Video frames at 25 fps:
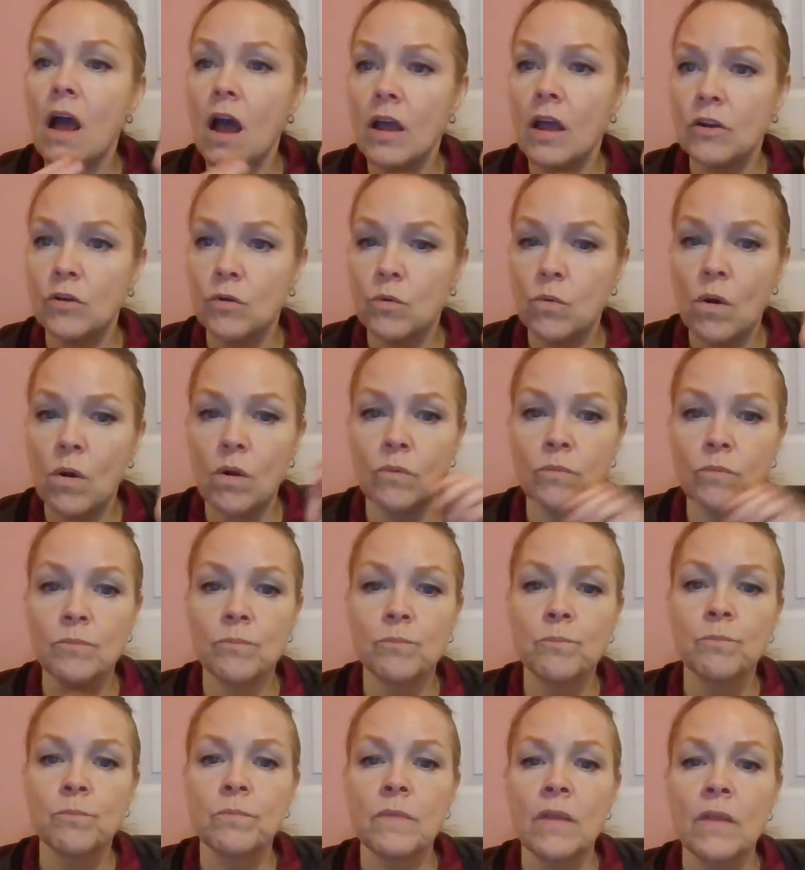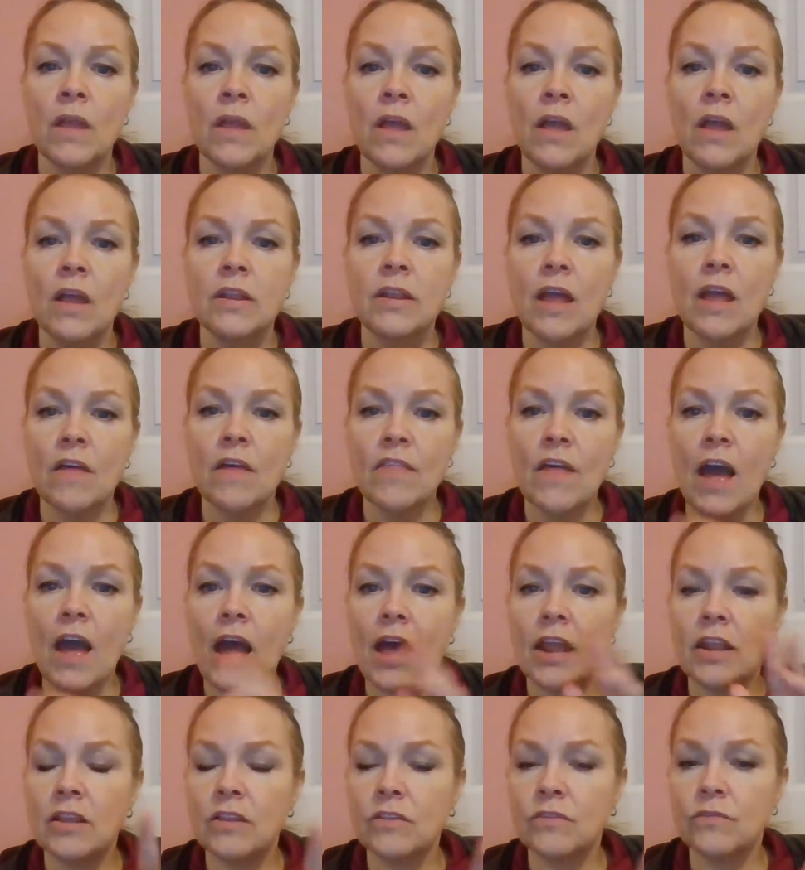Unquote. Now
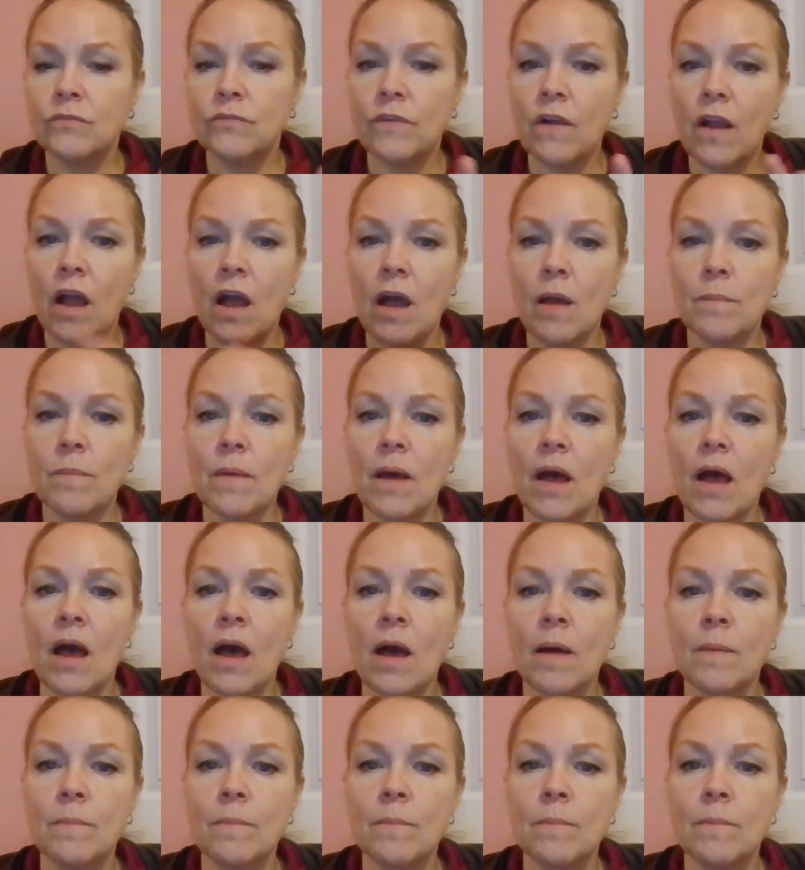that is from